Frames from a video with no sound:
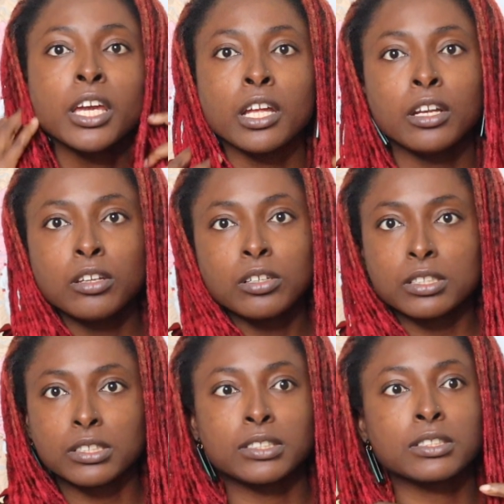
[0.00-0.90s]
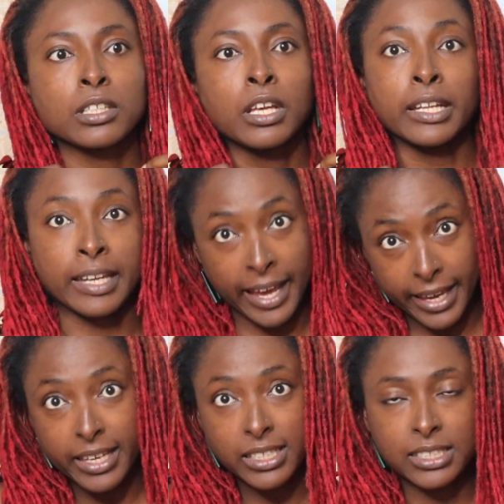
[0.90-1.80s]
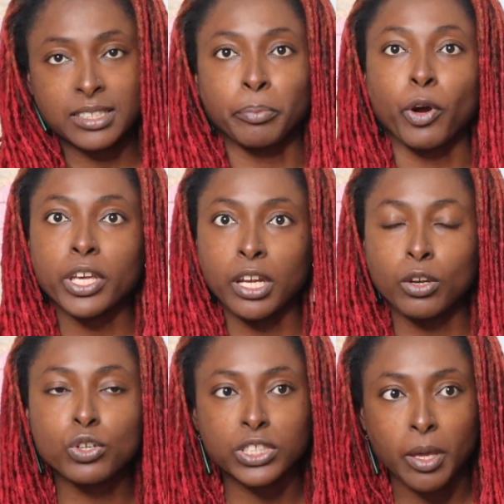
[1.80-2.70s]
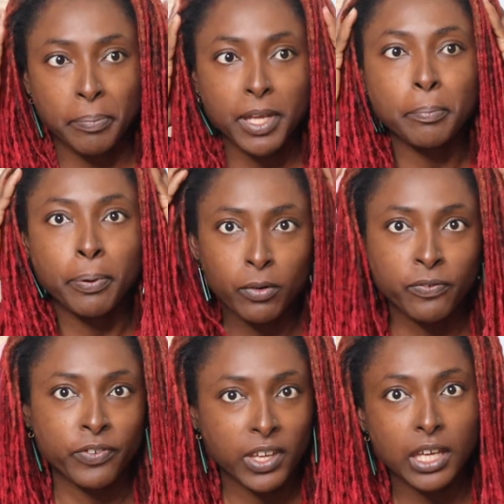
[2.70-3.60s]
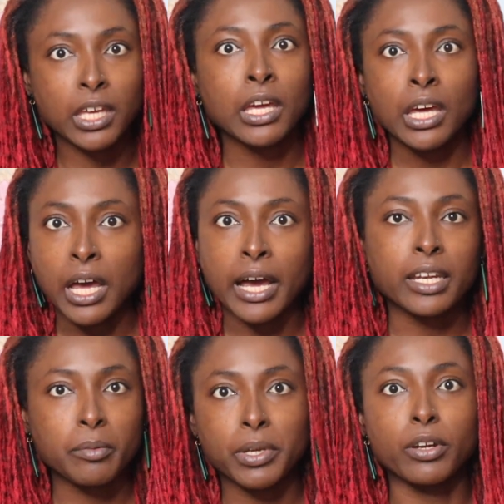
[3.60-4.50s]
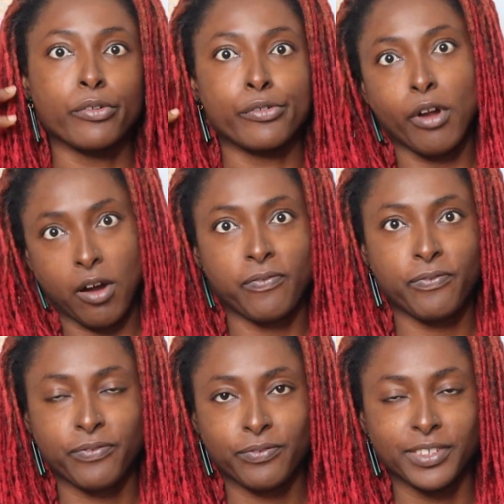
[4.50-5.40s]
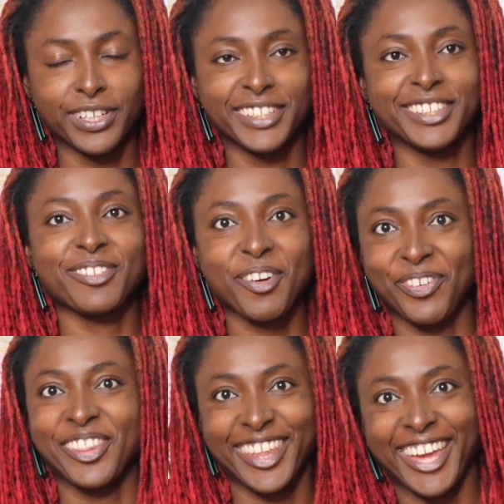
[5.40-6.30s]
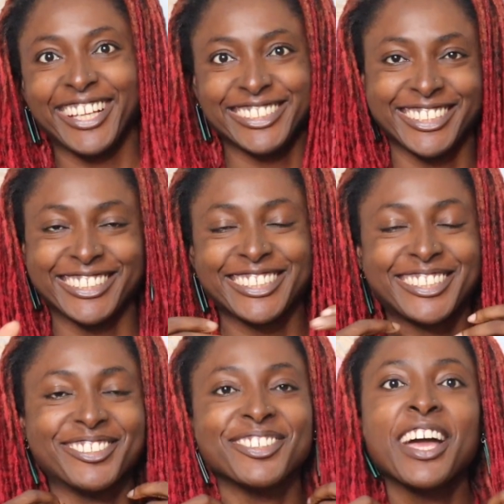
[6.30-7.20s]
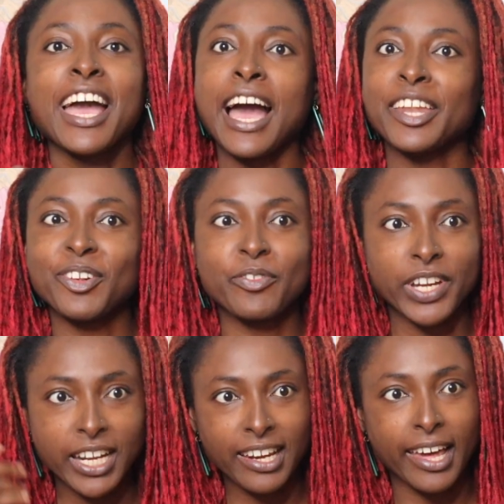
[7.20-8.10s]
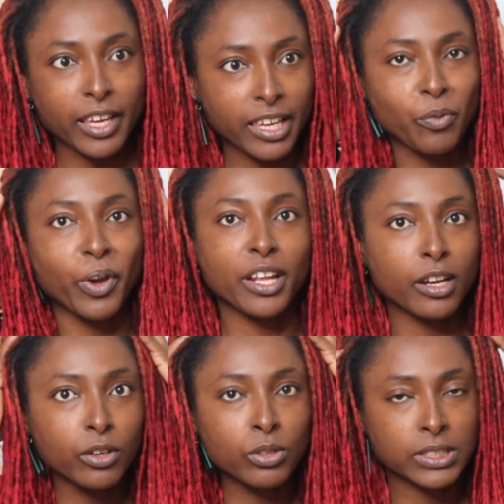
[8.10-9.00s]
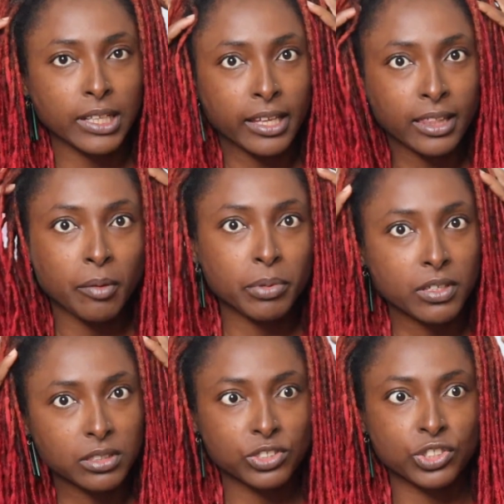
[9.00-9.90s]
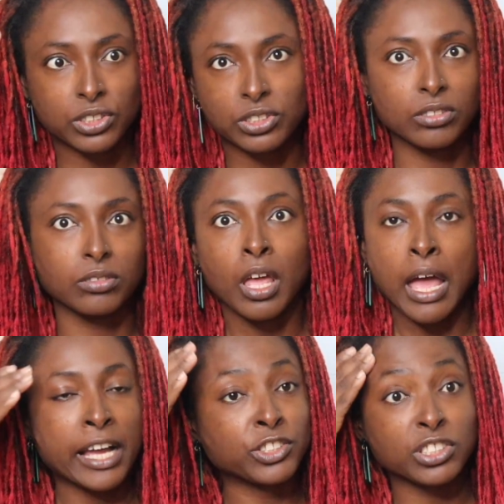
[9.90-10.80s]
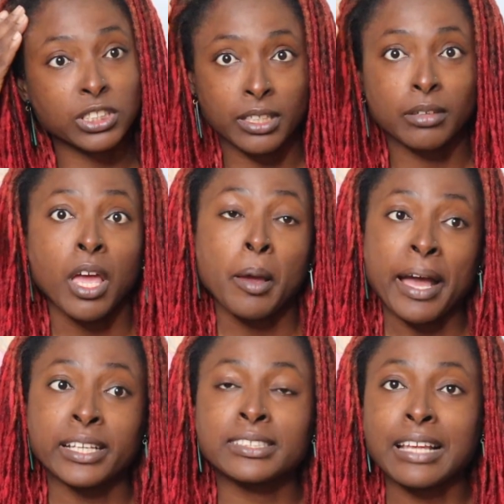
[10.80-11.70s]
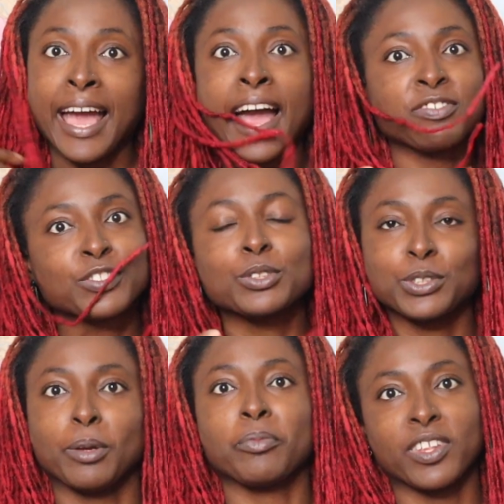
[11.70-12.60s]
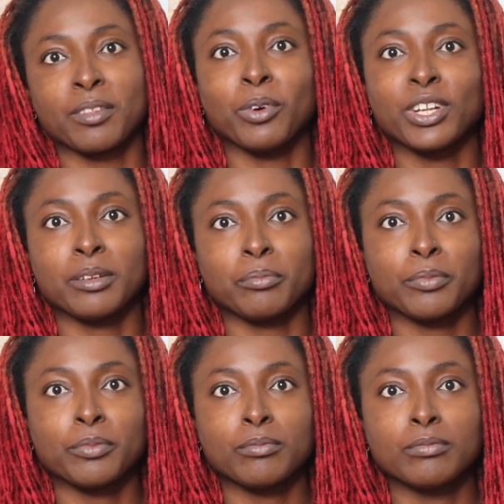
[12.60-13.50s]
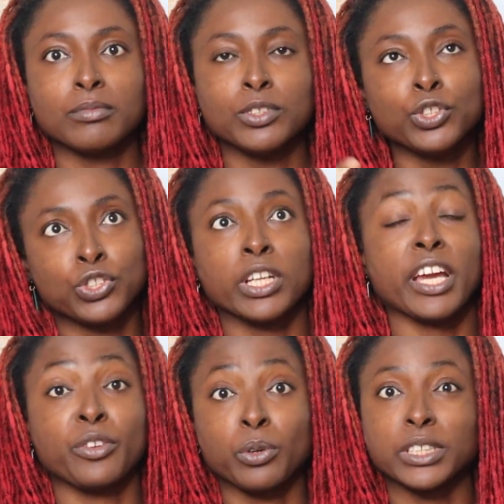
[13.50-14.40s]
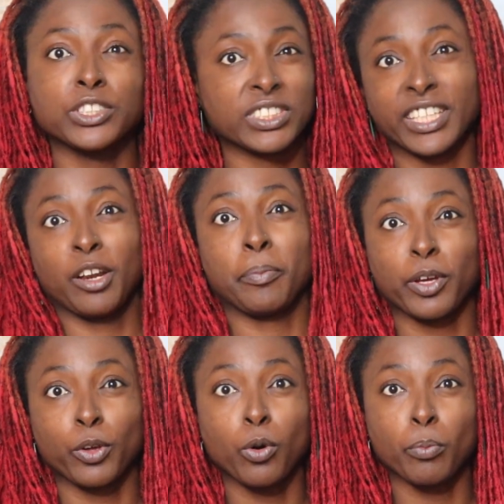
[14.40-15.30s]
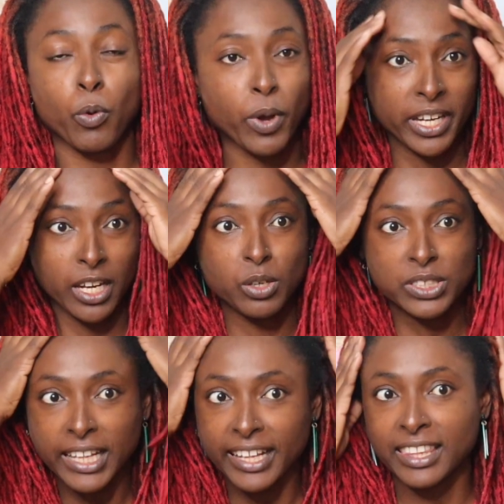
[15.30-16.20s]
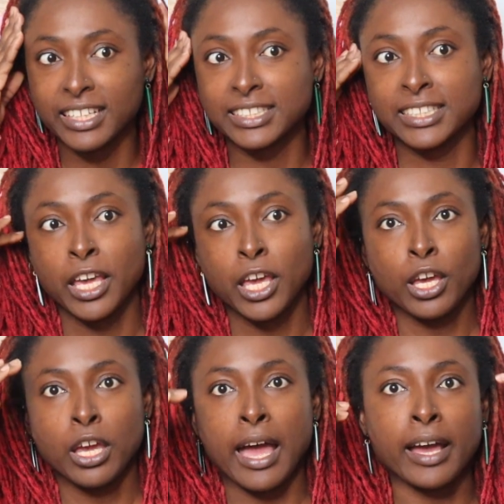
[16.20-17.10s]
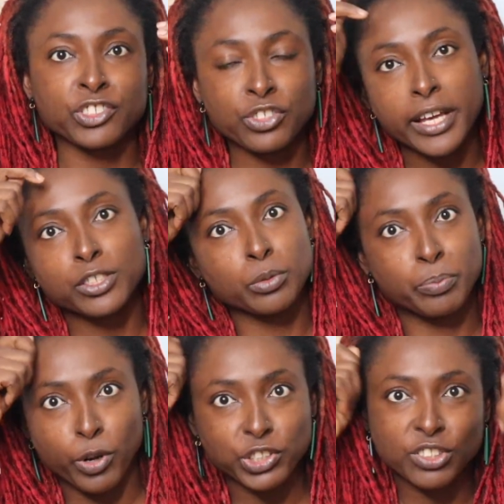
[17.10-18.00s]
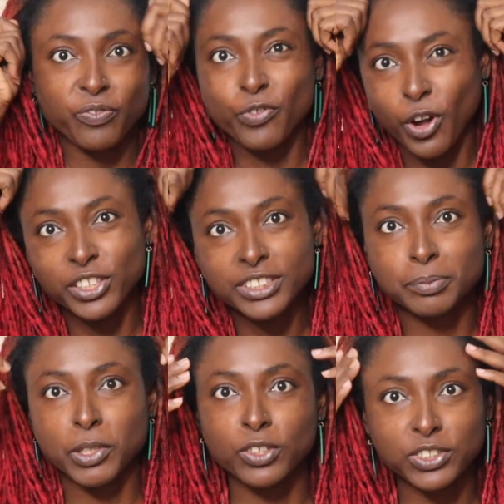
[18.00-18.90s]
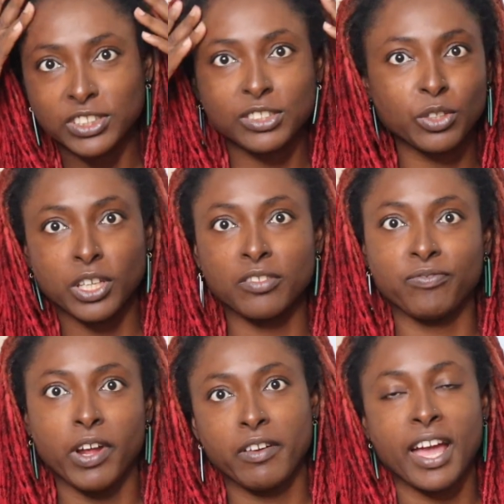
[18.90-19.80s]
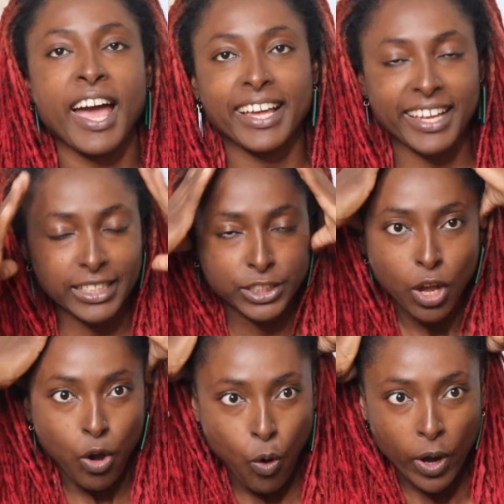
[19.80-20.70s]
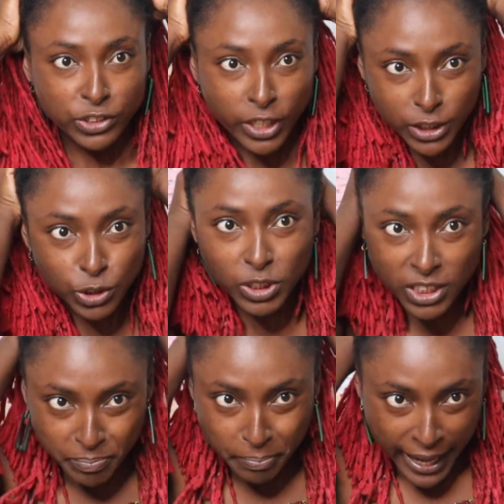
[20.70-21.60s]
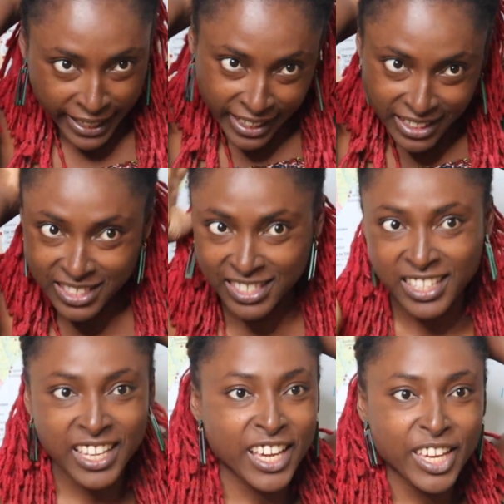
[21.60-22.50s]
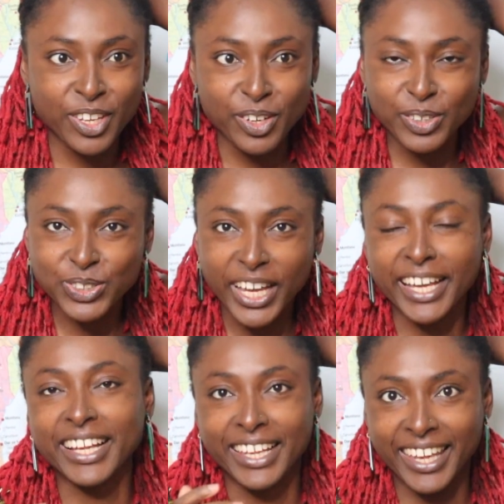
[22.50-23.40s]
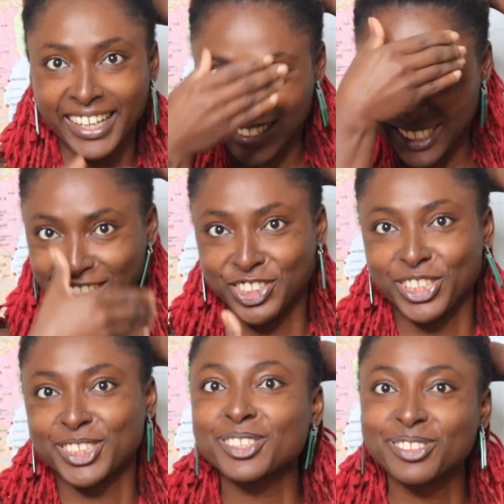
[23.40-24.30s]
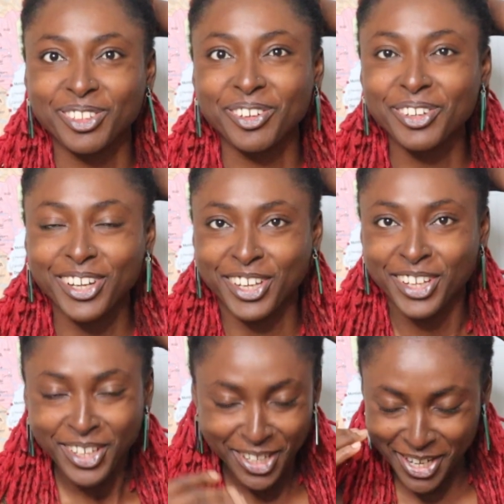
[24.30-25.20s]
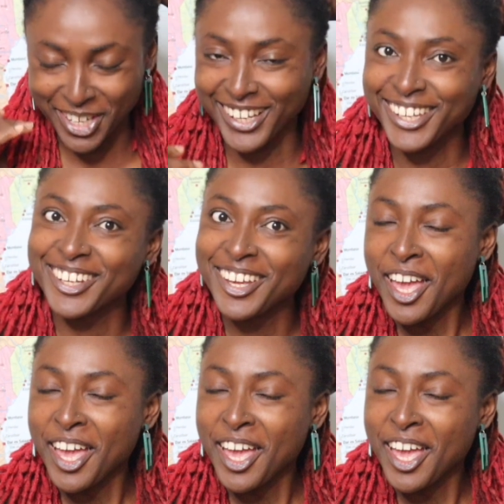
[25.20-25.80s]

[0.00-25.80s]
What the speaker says: It looks nice, but it looks a bit puffy and a bit rough. Rough on the edges, you know. I don't really like it when it looks like that, because it just I have to do something in the morning. Usually I don't, I just get up and go. But when it looks like this, I try to brush the front because it's looking very haggard, or I try to pack it, you know, so I can get a chiseled look. Yeah.